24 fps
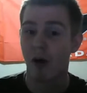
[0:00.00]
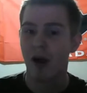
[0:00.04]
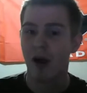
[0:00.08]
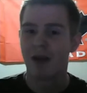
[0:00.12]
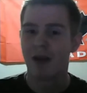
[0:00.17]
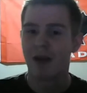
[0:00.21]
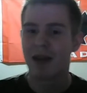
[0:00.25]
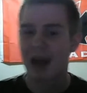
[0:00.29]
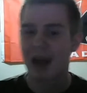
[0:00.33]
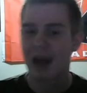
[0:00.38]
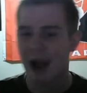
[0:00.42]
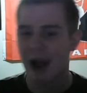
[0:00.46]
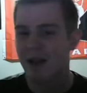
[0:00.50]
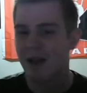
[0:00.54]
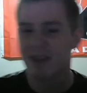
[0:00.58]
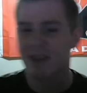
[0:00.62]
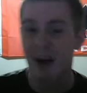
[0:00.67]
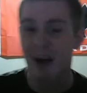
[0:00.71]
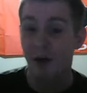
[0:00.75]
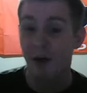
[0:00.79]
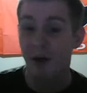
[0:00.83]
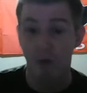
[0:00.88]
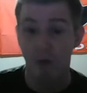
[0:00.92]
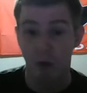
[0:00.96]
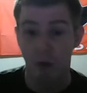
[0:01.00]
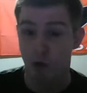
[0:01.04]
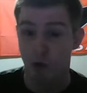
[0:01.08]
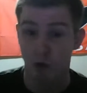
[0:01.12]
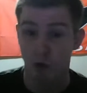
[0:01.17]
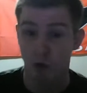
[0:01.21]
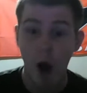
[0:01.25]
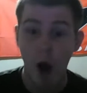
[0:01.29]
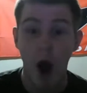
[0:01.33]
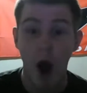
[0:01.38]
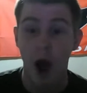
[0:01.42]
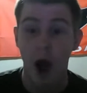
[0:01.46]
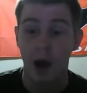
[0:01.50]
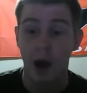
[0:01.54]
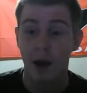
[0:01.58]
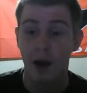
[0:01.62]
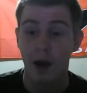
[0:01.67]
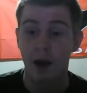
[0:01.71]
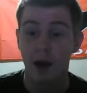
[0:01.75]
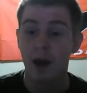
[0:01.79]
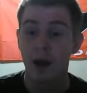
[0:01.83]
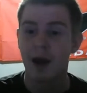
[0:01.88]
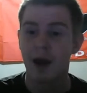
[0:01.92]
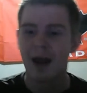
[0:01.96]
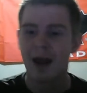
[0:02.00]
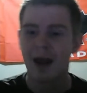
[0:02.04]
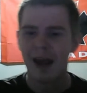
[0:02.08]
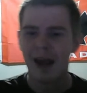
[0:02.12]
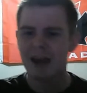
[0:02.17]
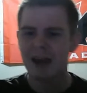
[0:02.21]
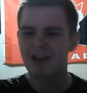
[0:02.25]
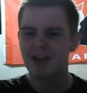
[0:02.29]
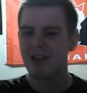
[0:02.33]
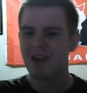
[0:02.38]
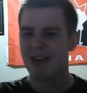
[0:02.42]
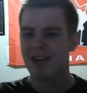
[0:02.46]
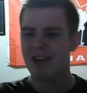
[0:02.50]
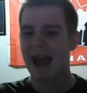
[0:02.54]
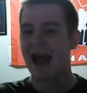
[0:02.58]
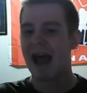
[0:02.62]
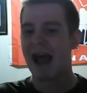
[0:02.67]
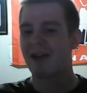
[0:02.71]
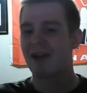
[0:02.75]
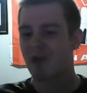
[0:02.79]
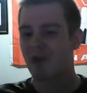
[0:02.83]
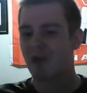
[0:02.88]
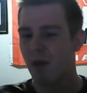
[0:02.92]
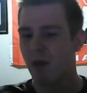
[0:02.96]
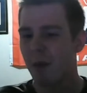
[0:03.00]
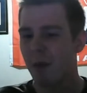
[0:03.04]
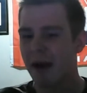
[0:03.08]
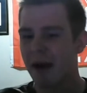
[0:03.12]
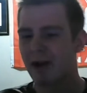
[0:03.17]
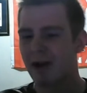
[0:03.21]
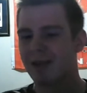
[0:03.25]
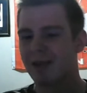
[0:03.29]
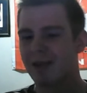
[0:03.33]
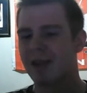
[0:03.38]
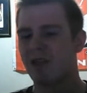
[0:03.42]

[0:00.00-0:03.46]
the cousin of The Rock, it just adds to a better thing.